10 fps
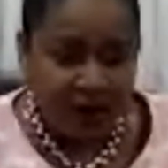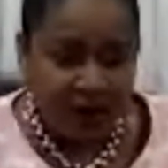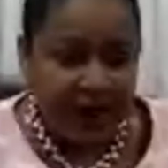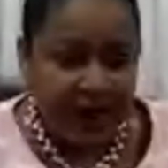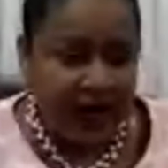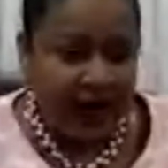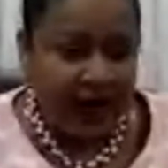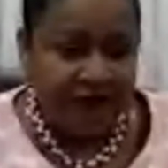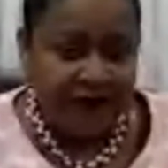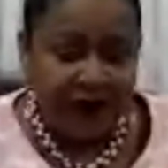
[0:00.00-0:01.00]
I
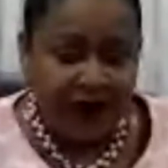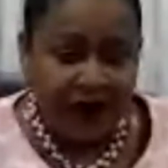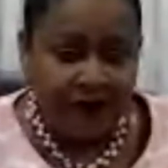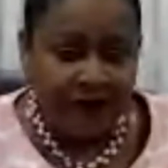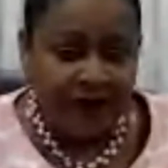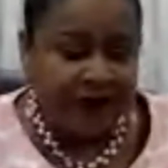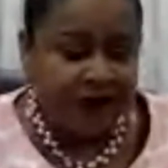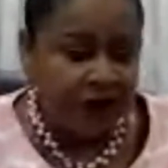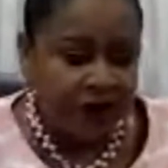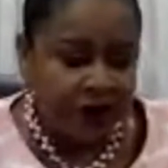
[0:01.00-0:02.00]
have um,
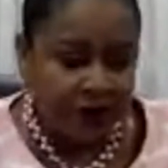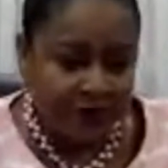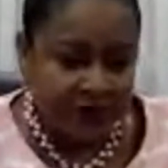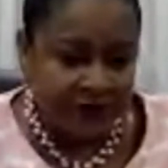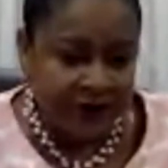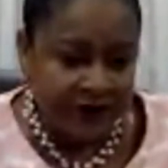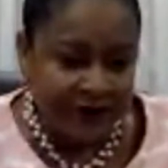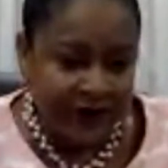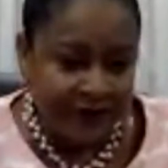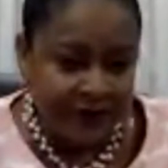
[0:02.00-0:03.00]
internships, for
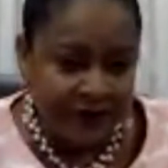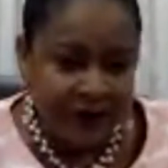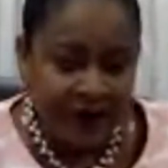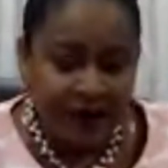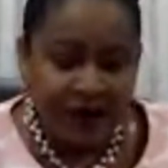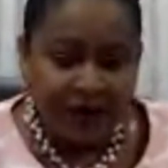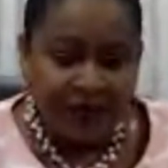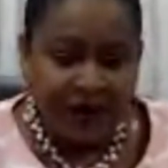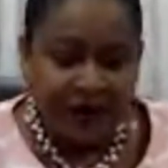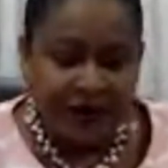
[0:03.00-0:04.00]
example,
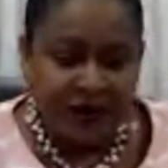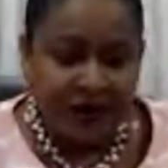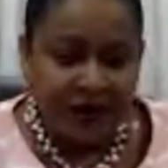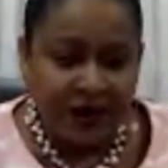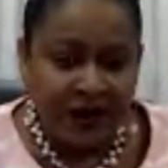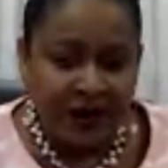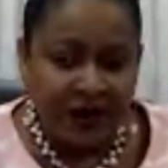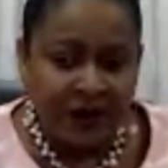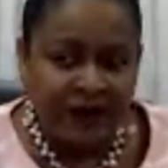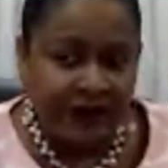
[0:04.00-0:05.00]
but uh,
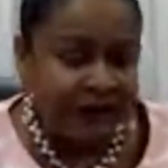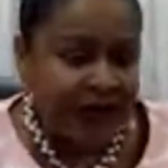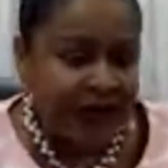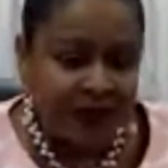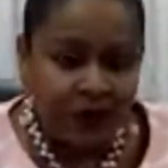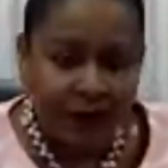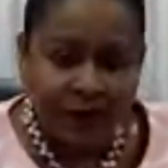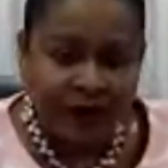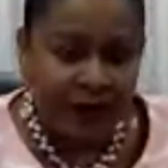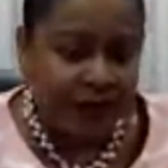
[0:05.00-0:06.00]
sometimes
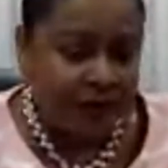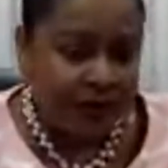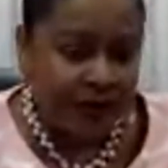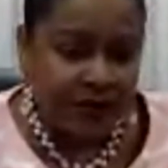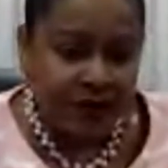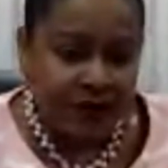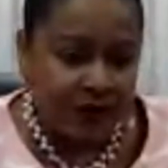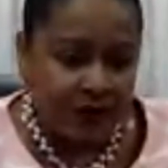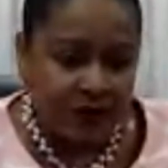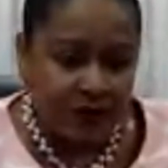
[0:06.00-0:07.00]
nobody, you
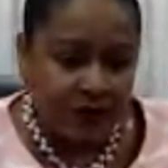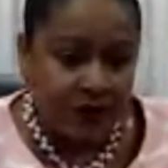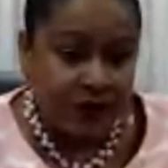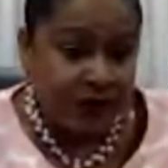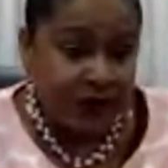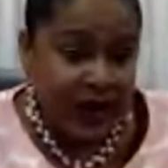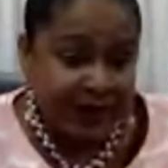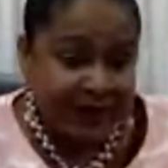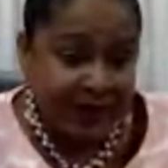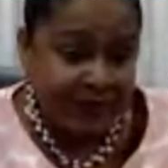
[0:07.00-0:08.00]
know, would
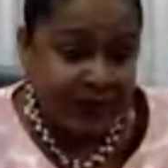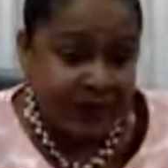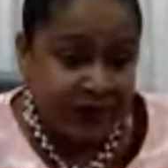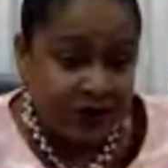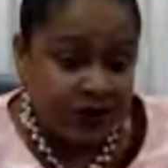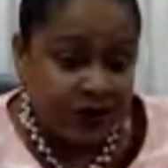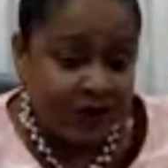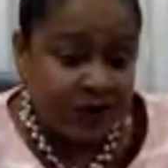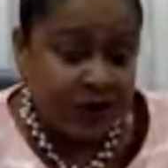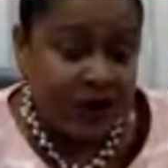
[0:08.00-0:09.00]
accept the
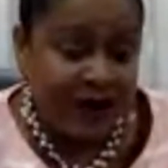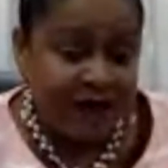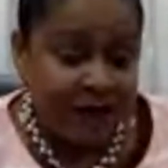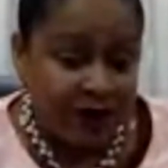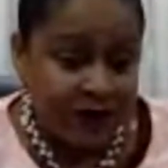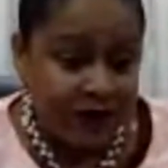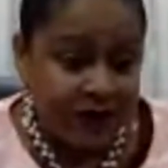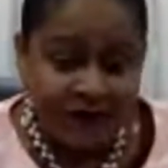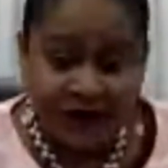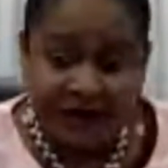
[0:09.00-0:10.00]
internships. We will have
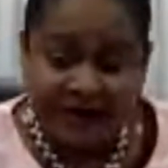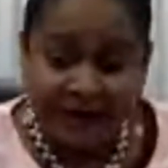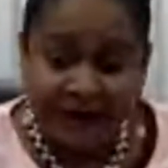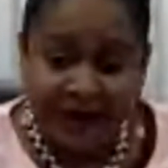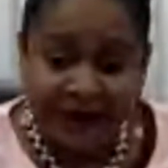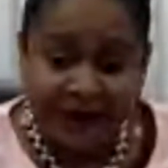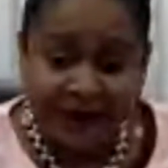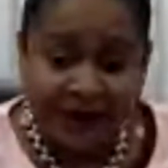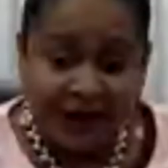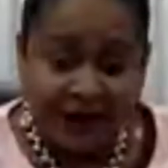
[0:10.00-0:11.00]
partners, for example, like
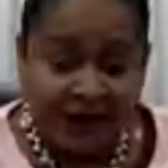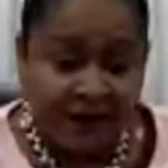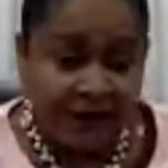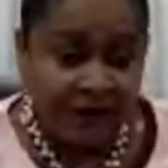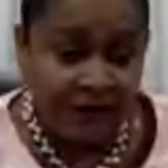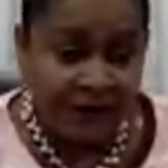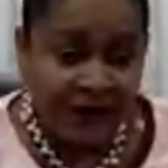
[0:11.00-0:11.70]
the the CRIF